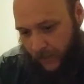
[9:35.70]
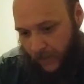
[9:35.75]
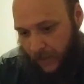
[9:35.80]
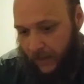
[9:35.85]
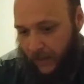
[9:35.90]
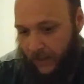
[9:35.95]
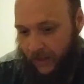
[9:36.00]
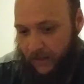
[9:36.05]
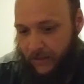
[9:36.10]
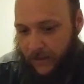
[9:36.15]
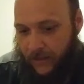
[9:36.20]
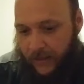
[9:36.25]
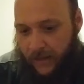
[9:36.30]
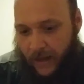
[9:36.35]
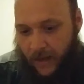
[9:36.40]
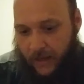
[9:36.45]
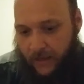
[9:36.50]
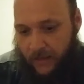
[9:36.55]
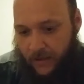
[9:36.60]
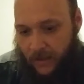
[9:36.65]
And like I said,
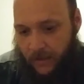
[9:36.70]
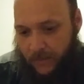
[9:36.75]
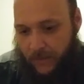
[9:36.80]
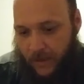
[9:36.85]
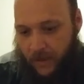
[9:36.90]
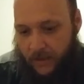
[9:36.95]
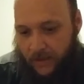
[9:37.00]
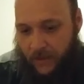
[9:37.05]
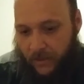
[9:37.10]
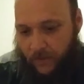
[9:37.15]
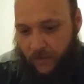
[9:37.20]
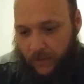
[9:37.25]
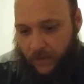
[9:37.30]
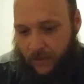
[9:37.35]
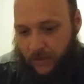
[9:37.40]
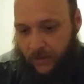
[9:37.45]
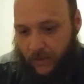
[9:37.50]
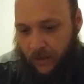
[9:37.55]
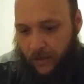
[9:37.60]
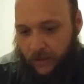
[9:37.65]
9 times out of 10 when a
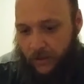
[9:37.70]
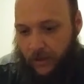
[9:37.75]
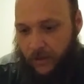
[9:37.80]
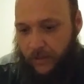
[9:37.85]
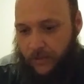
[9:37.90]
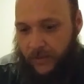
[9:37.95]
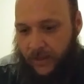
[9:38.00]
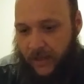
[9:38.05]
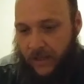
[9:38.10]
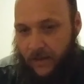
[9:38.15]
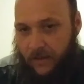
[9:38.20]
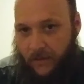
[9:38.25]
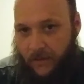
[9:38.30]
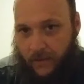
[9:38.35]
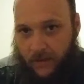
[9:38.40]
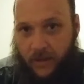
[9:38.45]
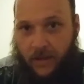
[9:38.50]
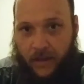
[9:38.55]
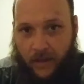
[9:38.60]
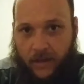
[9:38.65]
starter goes out,
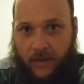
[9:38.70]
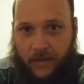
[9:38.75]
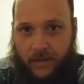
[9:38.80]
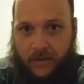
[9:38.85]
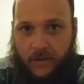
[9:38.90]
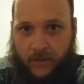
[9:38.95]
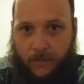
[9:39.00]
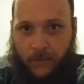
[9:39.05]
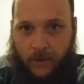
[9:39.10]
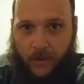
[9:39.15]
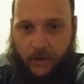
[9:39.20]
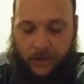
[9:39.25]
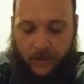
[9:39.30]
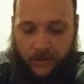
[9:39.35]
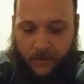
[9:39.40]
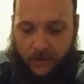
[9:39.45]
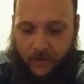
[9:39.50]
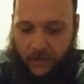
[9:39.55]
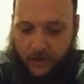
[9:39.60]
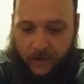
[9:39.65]
it is the
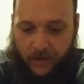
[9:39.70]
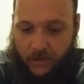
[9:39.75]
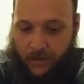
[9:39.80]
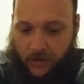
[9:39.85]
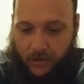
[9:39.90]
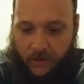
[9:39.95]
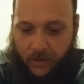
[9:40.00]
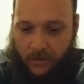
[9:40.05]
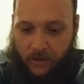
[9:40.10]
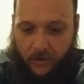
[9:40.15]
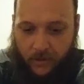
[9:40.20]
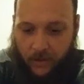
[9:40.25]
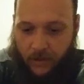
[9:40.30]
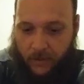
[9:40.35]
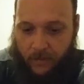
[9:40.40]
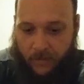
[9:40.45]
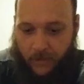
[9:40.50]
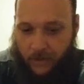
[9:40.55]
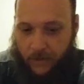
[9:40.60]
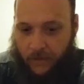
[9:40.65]
brushes. It's just a
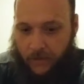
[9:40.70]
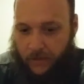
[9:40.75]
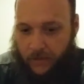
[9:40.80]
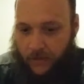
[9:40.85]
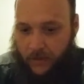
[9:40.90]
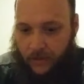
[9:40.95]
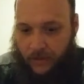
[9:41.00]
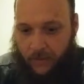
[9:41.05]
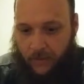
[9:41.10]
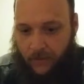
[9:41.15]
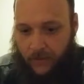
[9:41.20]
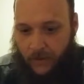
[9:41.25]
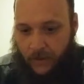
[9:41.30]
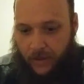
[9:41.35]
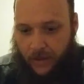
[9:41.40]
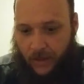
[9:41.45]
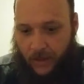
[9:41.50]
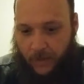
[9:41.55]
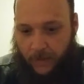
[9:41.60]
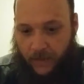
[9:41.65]
starter motor, so
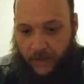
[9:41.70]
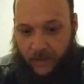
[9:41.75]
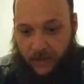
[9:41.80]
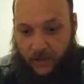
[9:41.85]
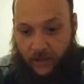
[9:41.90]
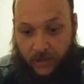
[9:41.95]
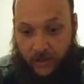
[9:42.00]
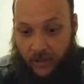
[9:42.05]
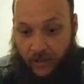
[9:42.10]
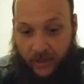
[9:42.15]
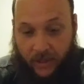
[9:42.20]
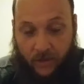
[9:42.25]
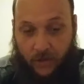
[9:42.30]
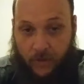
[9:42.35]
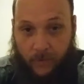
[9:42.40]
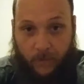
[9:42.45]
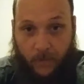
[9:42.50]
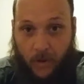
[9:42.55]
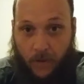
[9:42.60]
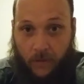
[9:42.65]
I mean it's just an
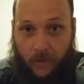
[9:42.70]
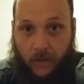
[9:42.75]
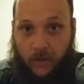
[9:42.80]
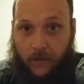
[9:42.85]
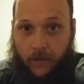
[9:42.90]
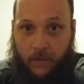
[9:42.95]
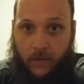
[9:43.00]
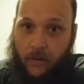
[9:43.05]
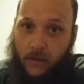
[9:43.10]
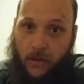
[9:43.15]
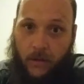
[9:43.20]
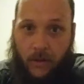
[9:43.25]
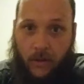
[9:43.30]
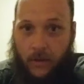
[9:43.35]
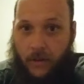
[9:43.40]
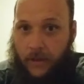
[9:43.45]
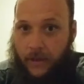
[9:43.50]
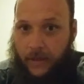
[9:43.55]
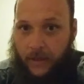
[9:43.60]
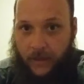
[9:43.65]
electric motor.
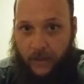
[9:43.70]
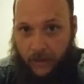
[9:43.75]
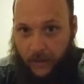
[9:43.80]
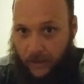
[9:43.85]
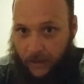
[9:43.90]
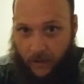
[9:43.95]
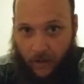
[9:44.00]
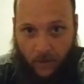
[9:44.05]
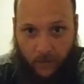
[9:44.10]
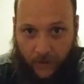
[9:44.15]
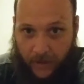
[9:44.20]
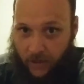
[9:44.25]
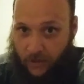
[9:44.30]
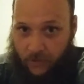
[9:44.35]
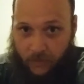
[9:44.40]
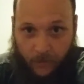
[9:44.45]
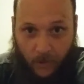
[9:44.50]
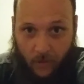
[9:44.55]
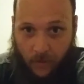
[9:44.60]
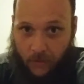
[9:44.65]
And
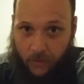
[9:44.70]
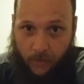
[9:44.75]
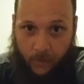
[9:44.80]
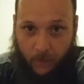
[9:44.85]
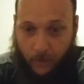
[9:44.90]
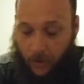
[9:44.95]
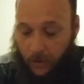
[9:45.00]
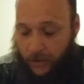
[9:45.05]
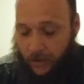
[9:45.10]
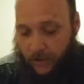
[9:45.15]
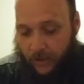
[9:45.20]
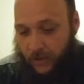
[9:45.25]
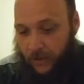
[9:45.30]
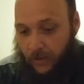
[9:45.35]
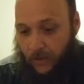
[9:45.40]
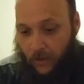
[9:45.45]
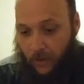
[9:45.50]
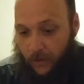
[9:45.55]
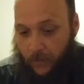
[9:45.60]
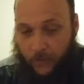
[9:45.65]
electric motors brushes
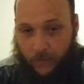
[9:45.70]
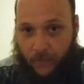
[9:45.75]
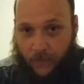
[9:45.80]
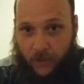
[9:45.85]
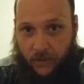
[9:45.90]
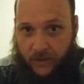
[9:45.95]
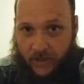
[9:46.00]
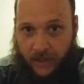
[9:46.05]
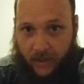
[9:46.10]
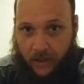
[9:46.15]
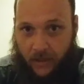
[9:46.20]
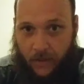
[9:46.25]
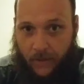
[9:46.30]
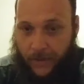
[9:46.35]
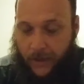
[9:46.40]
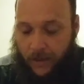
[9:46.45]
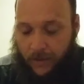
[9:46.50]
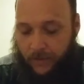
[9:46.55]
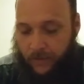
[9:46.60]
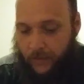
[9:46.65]
are the first thing that go
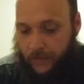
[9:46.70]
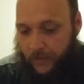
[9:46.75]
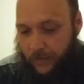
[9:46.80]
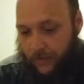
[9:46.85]
out.